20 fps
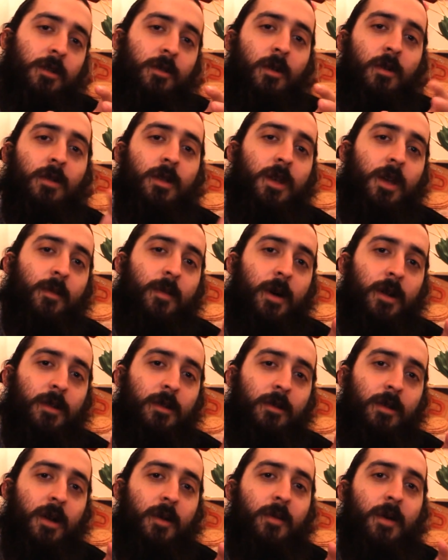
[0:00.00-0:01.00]
it's only about
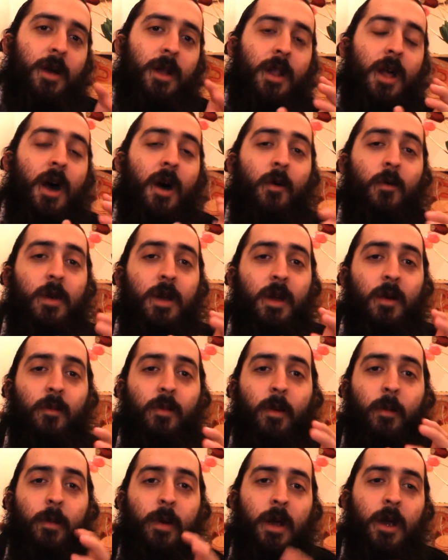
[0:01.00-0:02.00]
the Rebbe and how we can
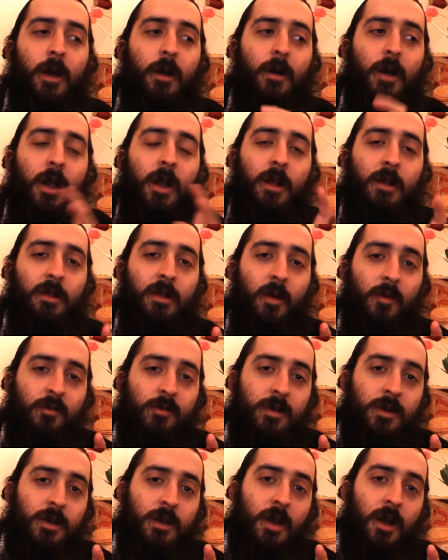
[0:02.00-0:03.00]
prepare and accept
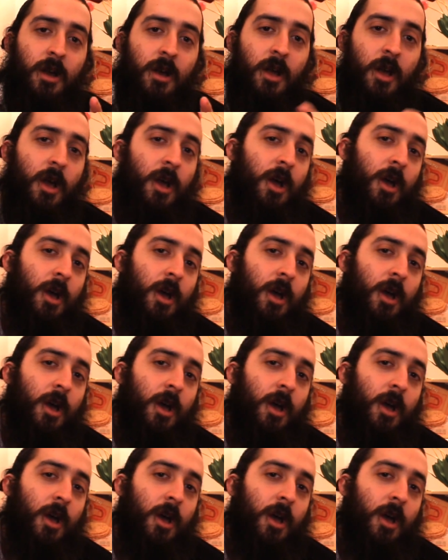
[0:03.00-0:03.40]
Mashiach.